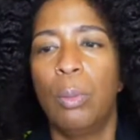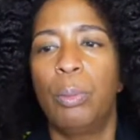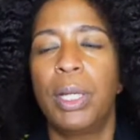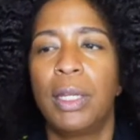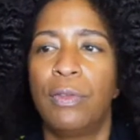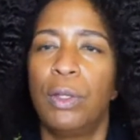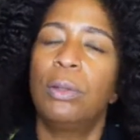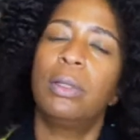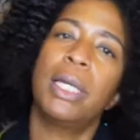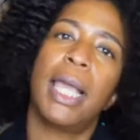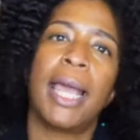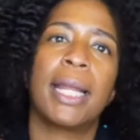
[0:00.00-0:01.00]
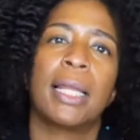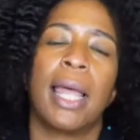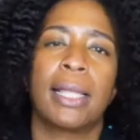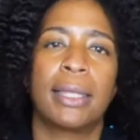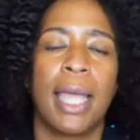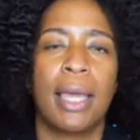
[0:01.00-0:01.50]
But if you look at it
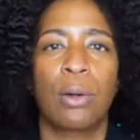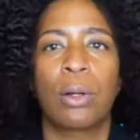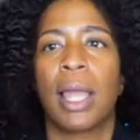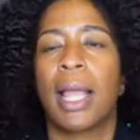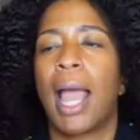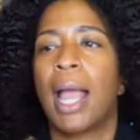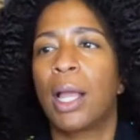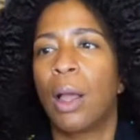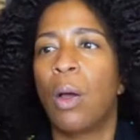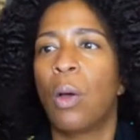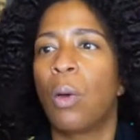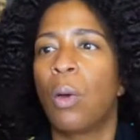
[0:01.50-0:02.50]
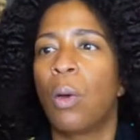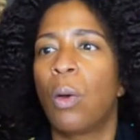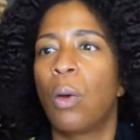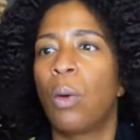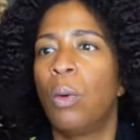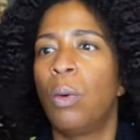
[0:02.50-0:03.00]
like that, or like I go
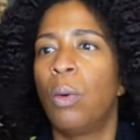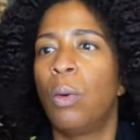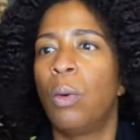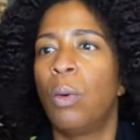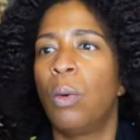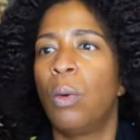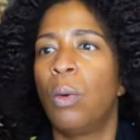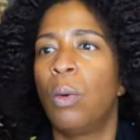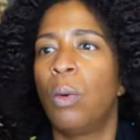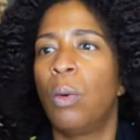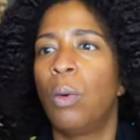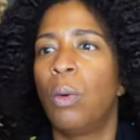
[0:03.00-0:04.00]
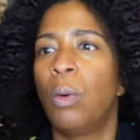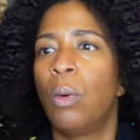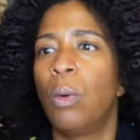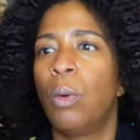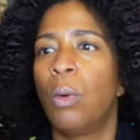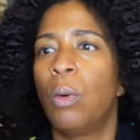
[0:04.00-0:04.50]
and you know,
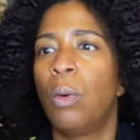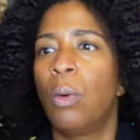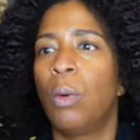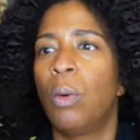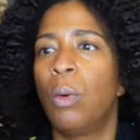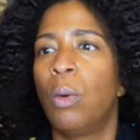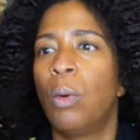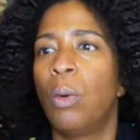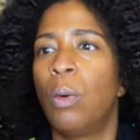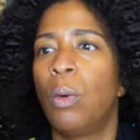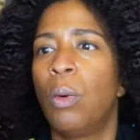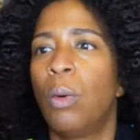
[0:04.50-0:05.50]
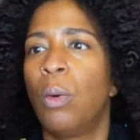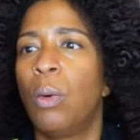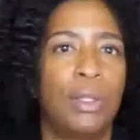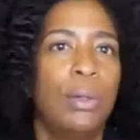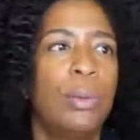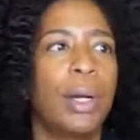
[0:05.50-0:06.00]
do an hour or
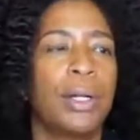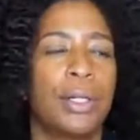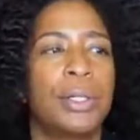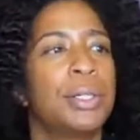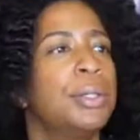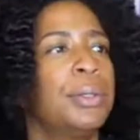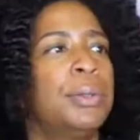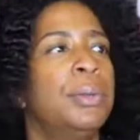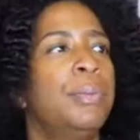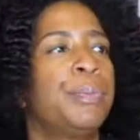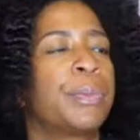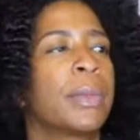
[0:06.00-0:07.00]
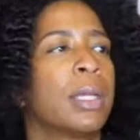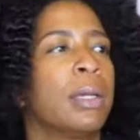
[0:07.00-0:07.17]
whatever, if you were to do